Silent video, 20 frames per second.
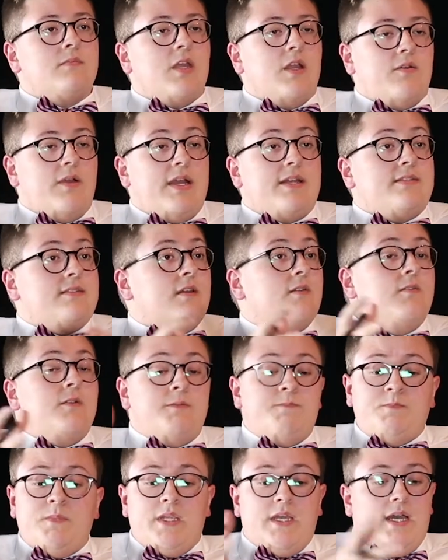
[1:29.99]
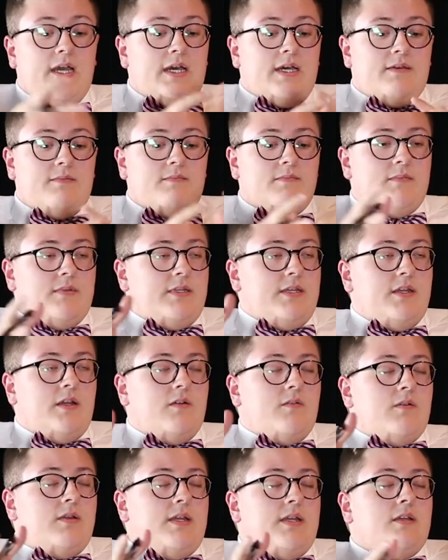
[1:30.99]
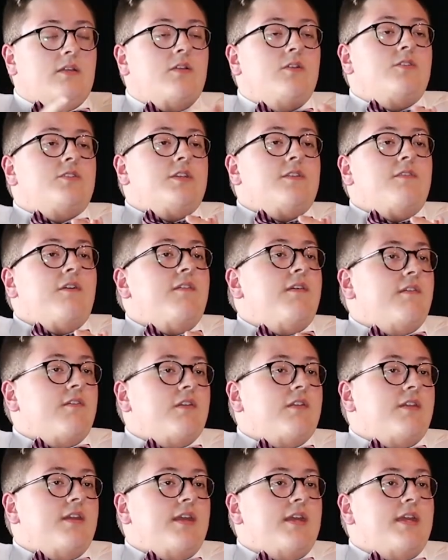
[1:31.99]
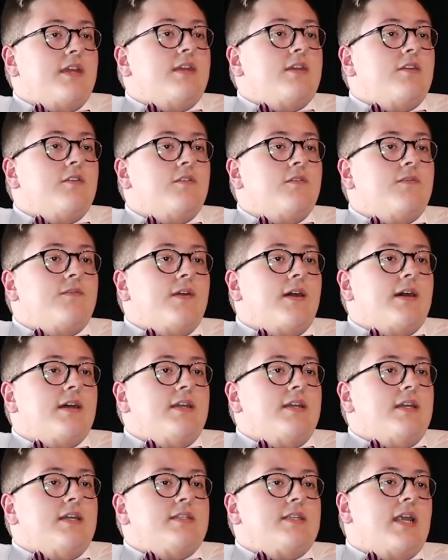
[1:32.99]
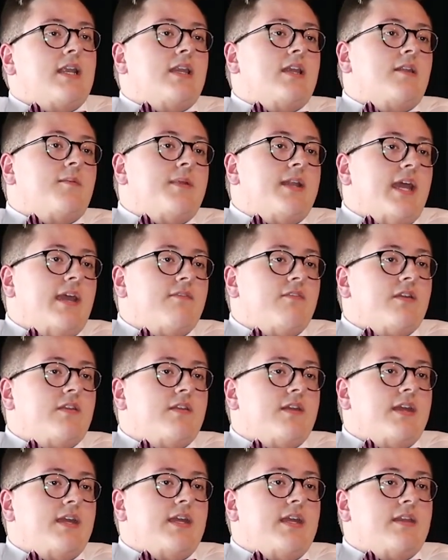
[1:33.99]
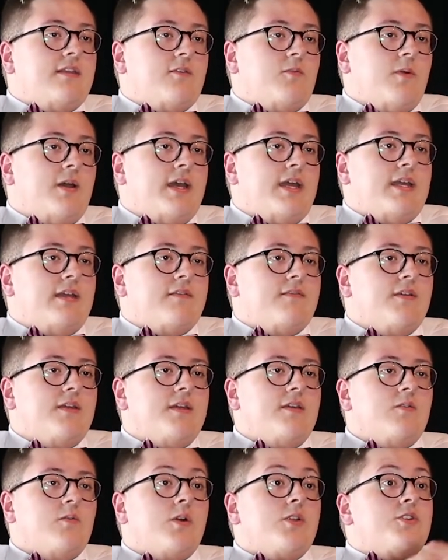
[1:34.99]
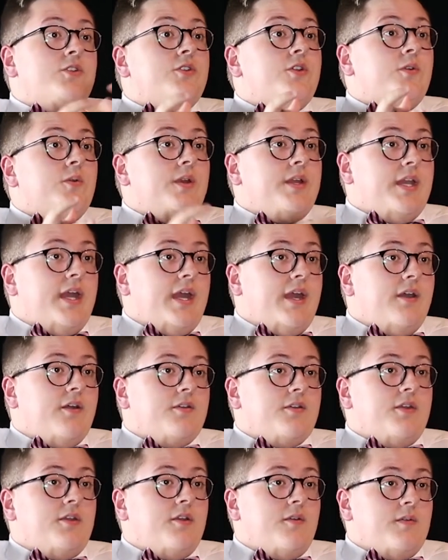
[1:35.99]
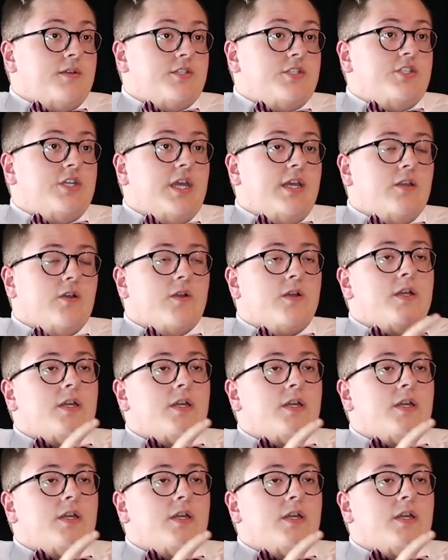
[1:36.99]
All right, so inclusive of everything, you've done a little bit of everything in the way of what you're doing now, as jailer.